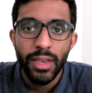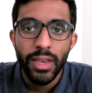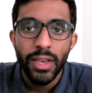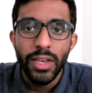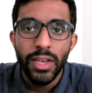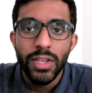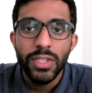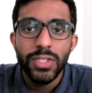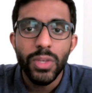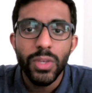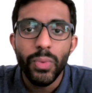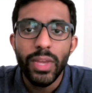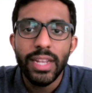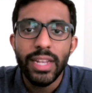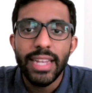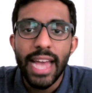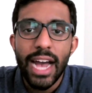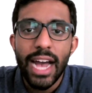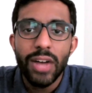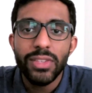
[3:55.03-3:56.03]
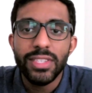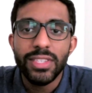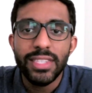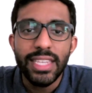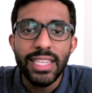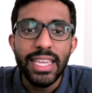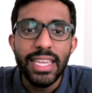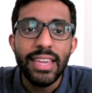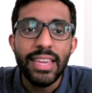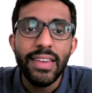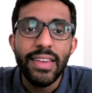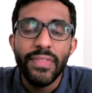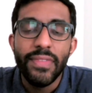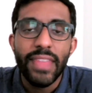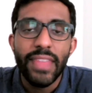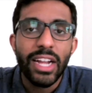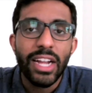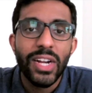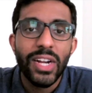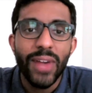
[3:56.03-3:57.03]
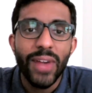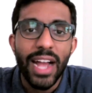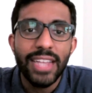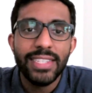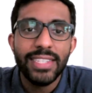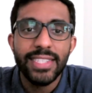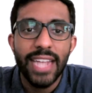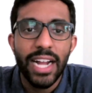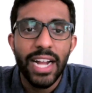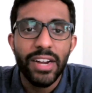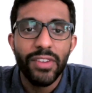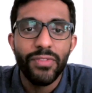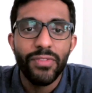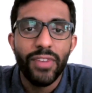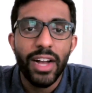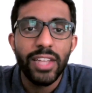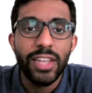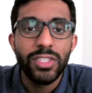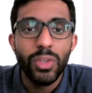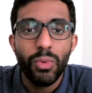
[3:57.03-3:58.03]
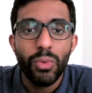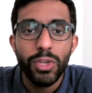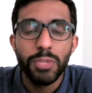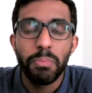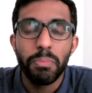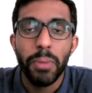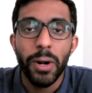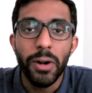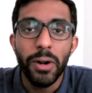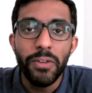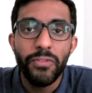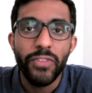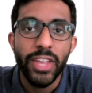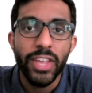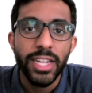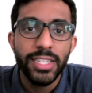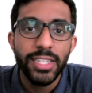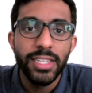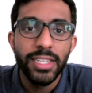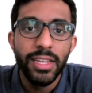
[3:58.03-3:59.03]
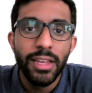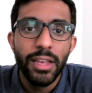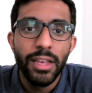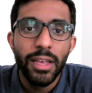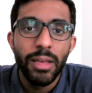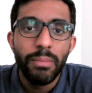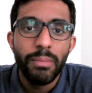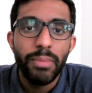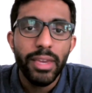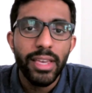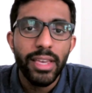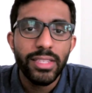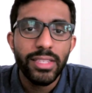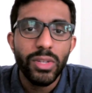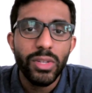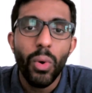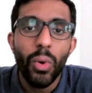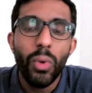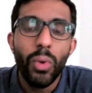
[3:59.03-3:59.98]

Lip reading: So we now see that Christ's sacrifice was perfect because it only